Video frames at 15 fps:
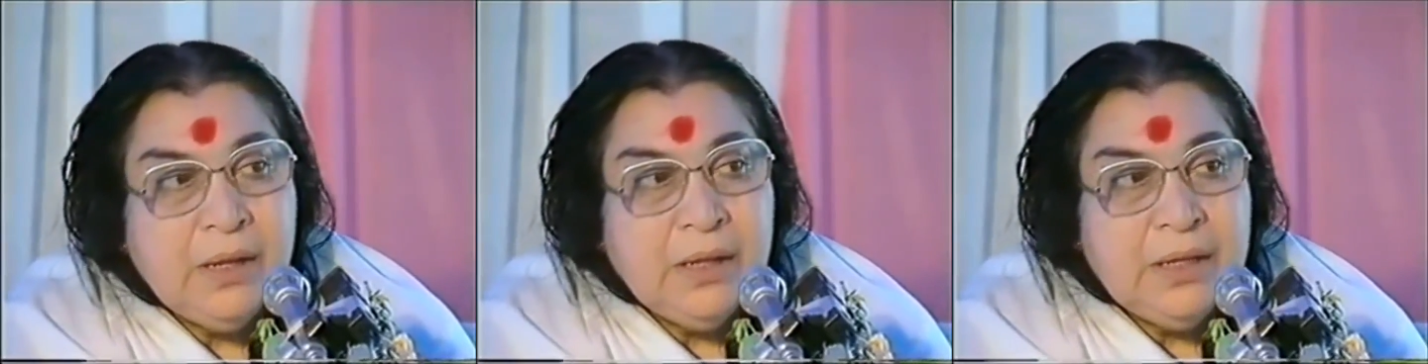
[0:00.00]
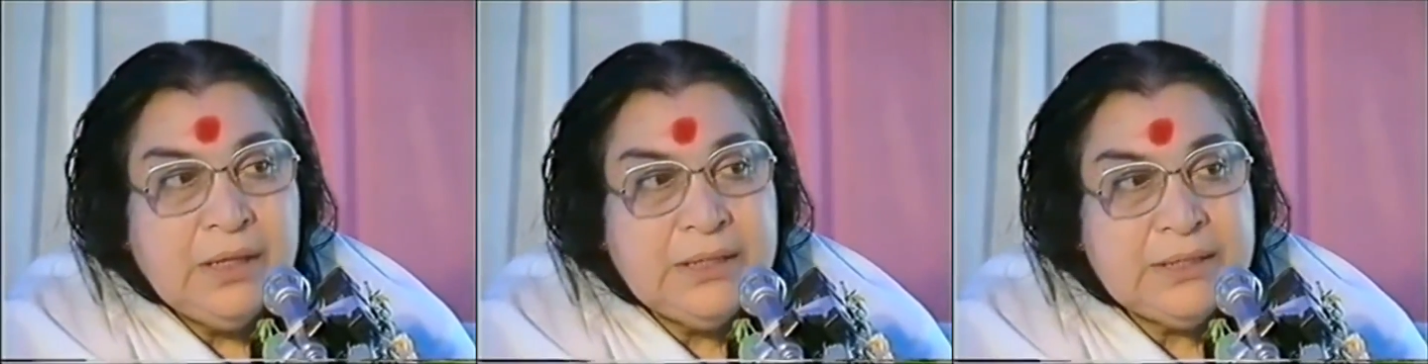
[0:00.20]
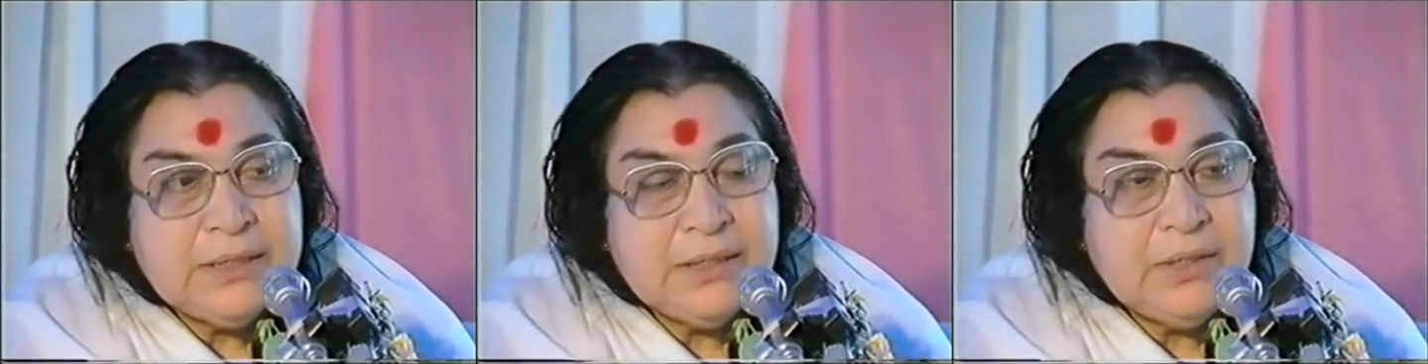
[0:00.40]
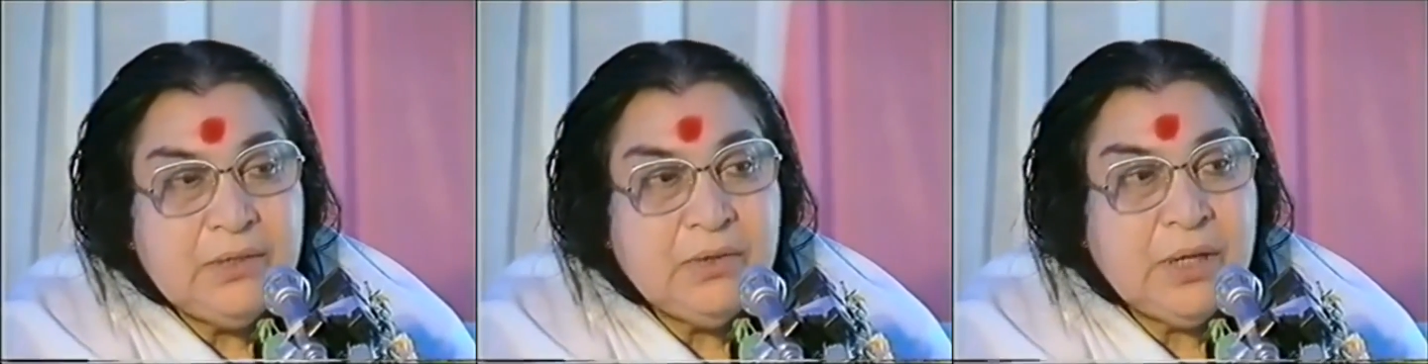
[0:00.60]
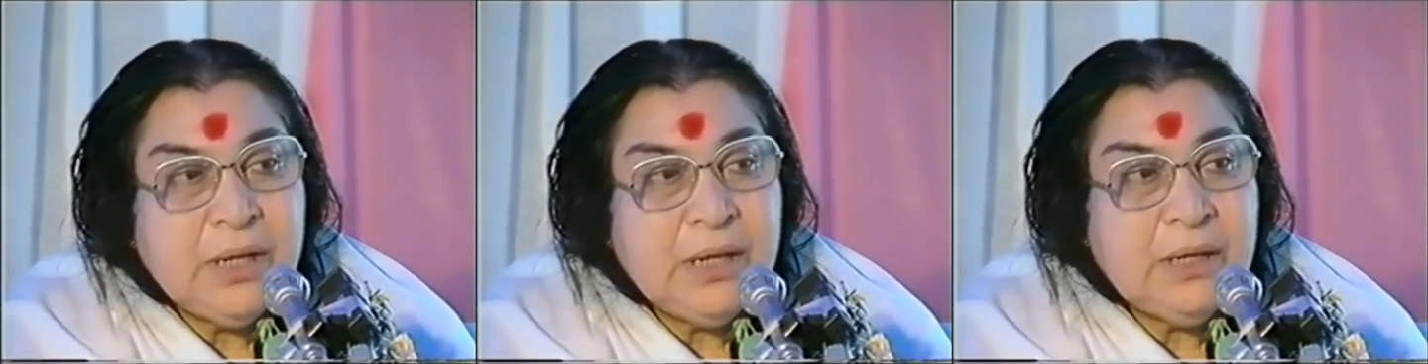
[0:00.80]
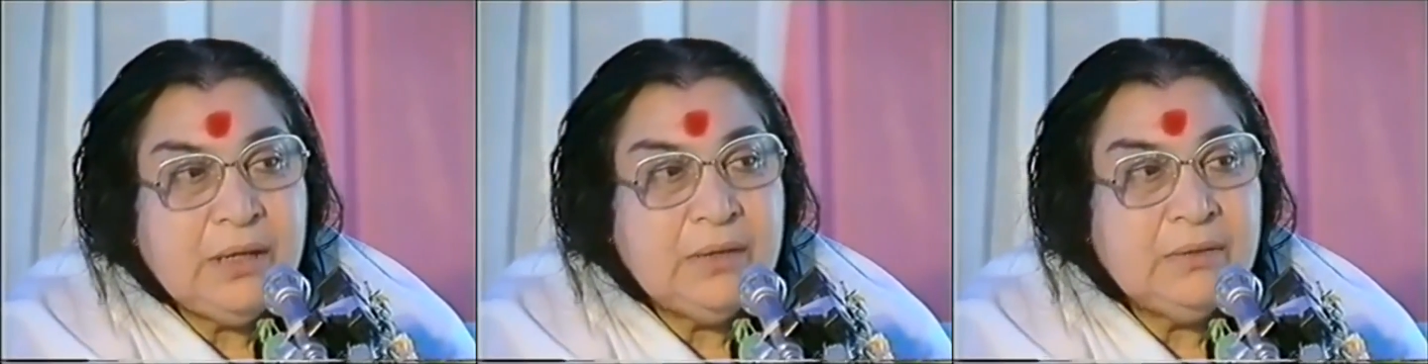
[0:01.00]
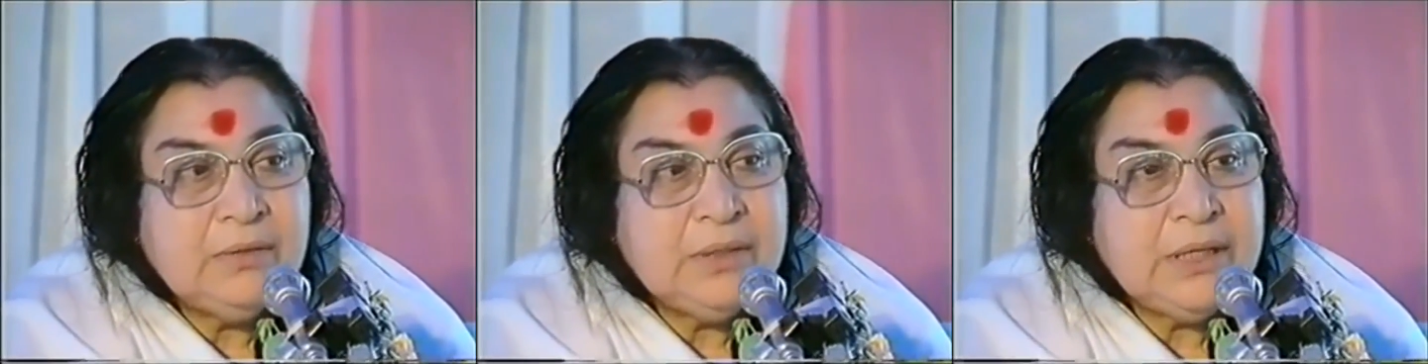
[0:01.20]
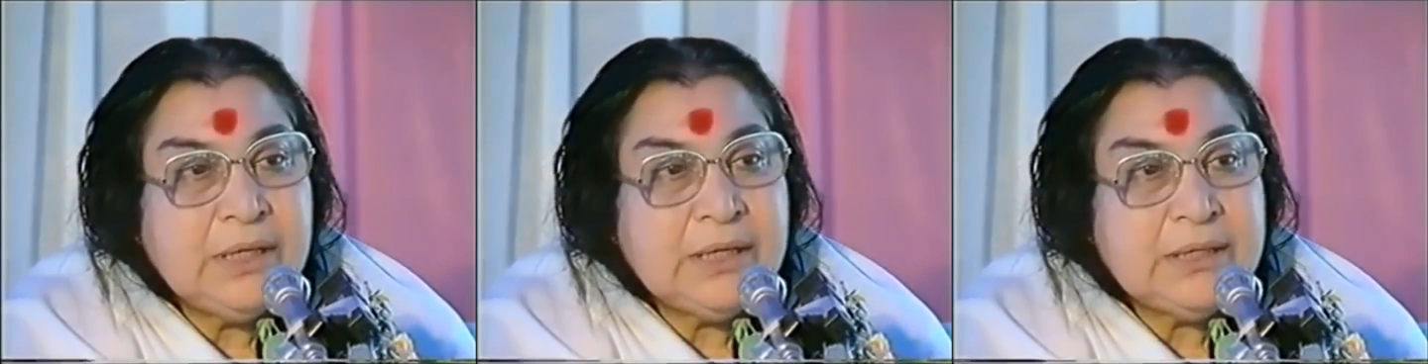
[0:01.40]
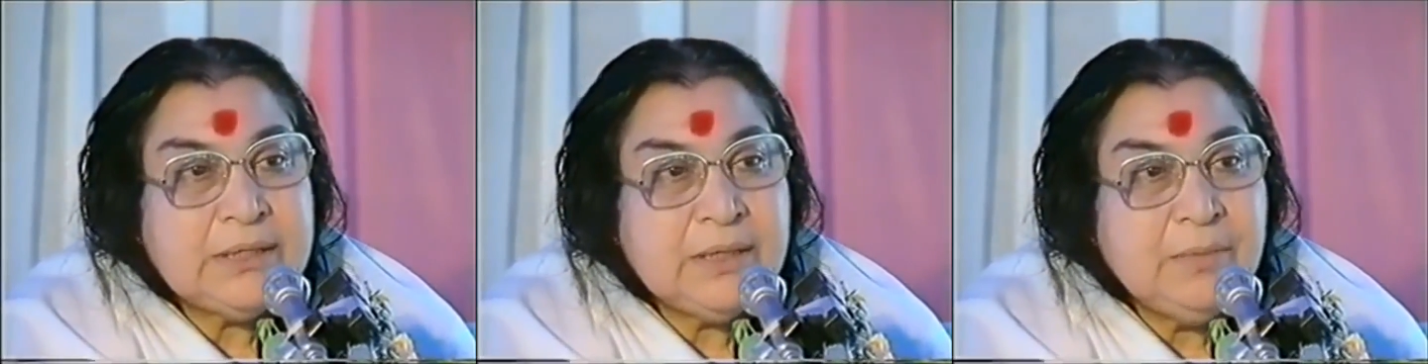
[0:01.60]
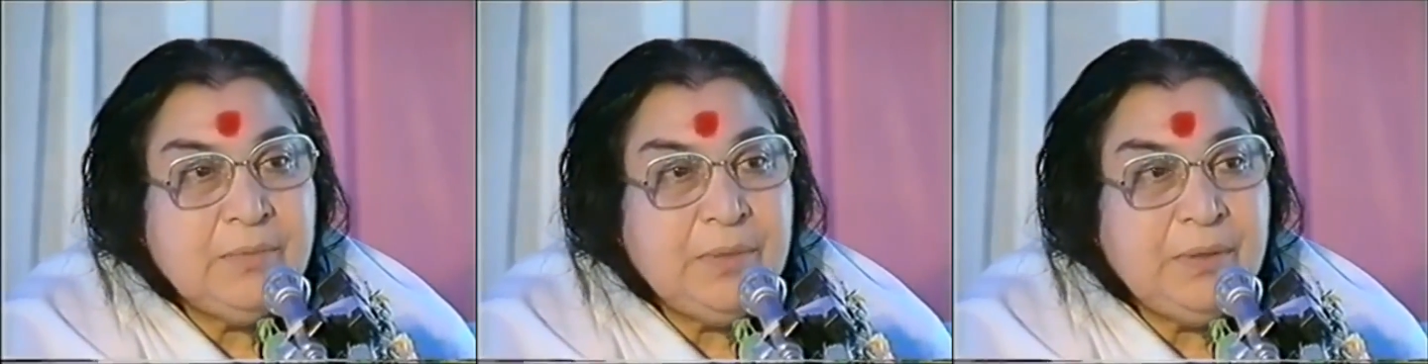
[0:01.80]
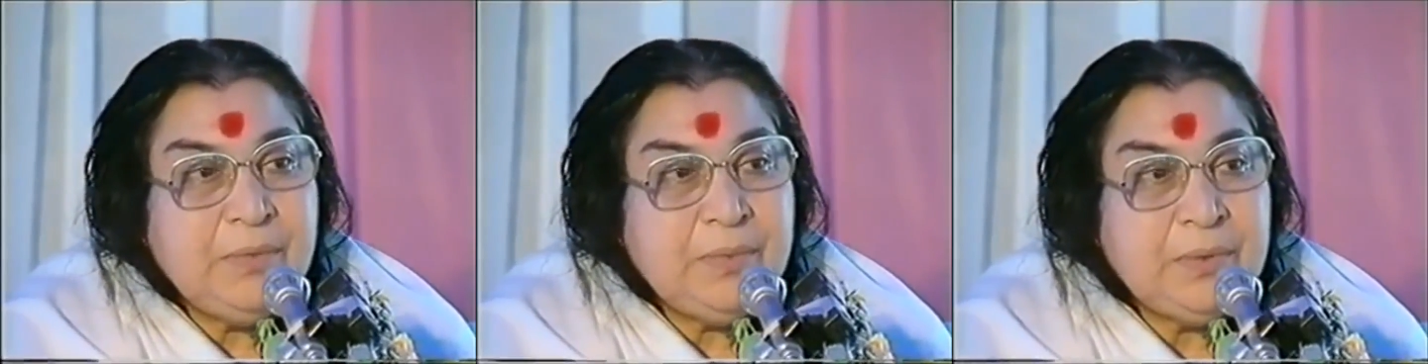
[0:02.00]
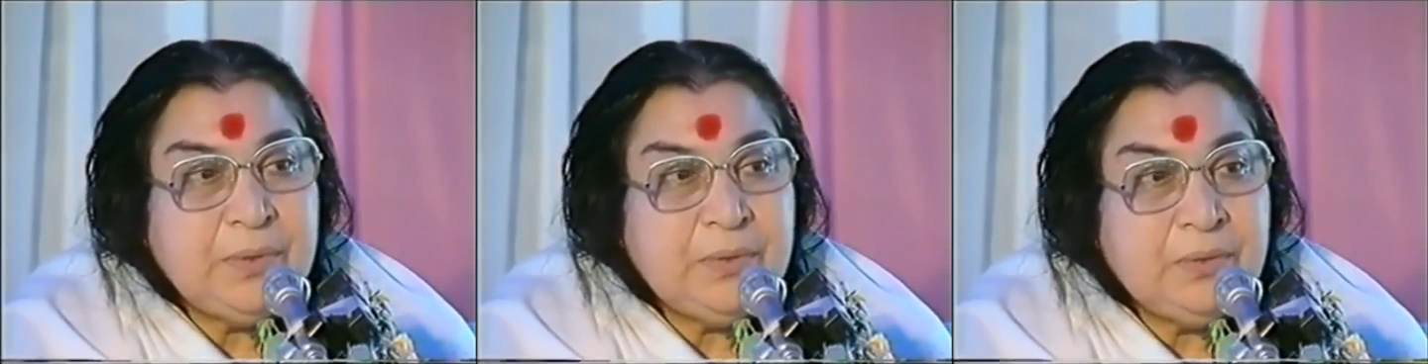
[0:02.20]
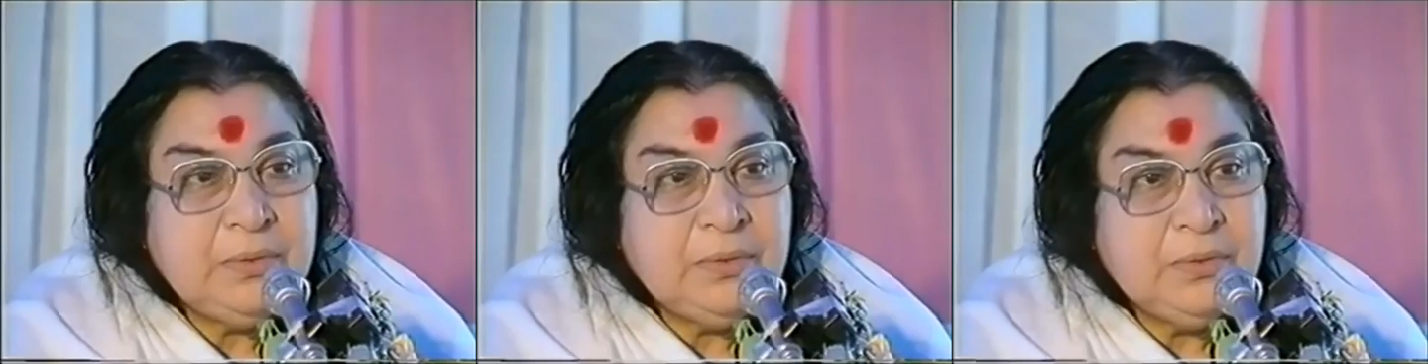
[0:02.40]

In Sahaja Yoga, there are some people